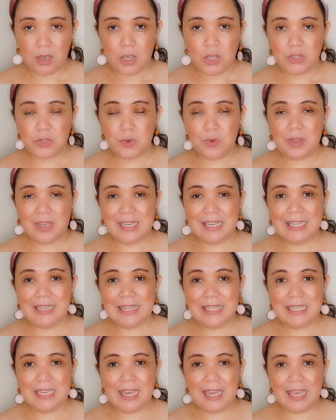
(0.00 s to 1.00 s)
So the
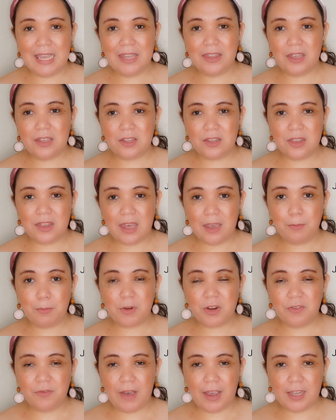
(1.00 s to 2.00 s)
ETA that they
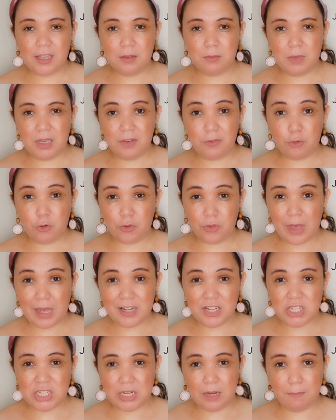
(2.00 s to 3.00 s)
provide me for
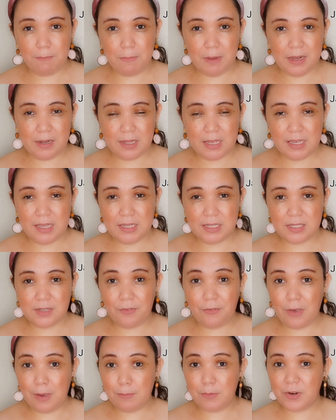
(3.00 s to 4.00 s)
that shipment is
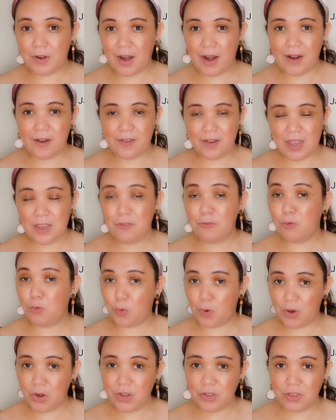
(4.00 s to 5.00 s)
February
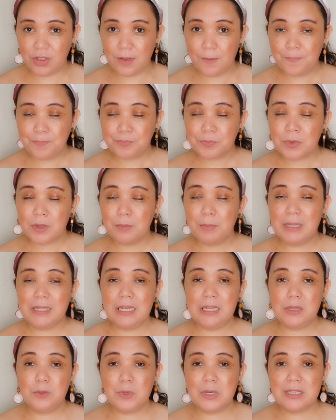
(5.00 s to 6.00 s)
4th. But
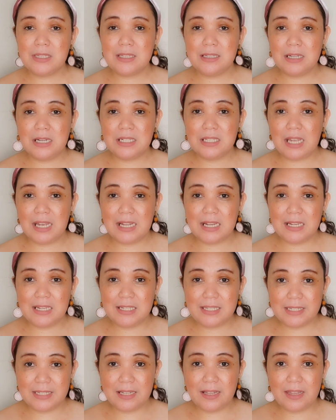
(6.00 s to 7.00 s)
it was not
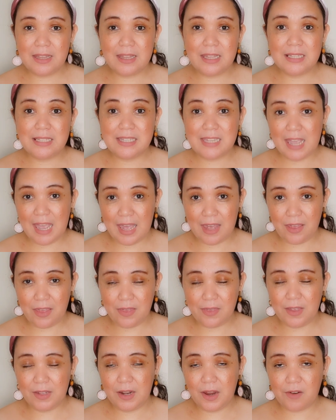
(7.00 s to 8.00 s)
until the
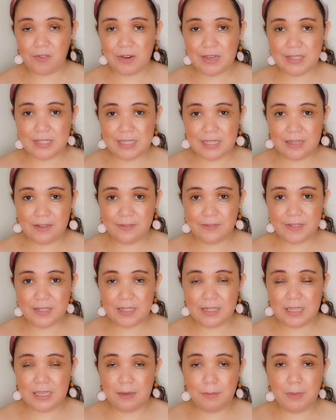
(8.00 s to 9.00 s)
10th that I received
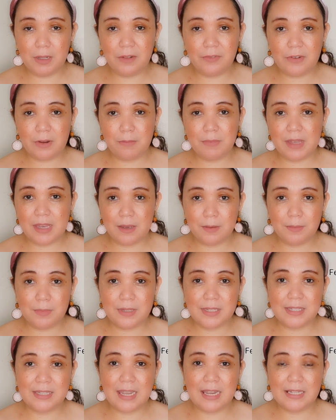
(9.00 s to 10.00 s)
an email from them
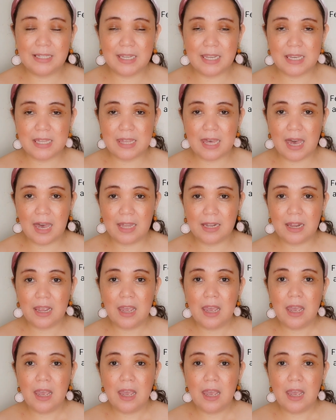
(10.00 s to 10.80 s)
stating that